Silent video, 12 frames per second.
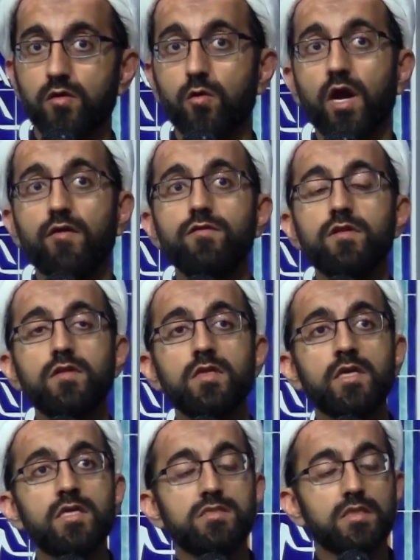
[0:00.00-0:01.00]
No,
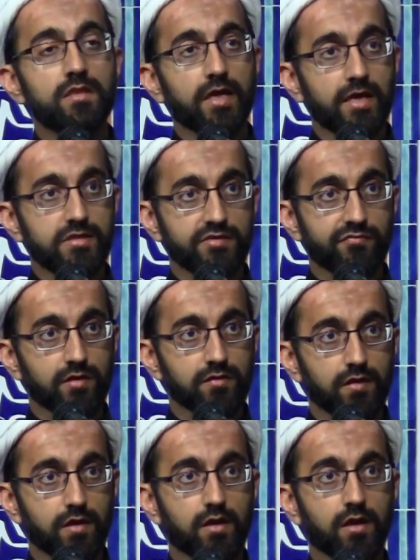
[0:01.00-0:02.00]
everything is in the hands of
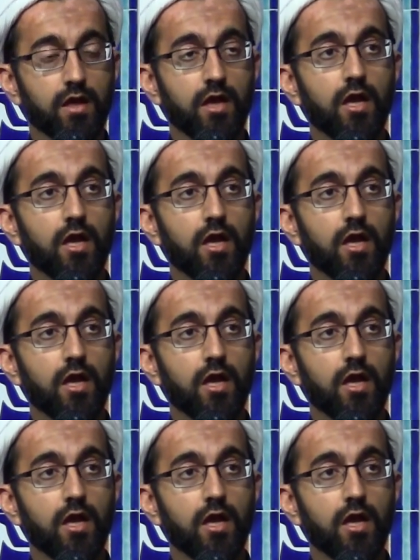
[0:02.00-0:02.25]
Allah.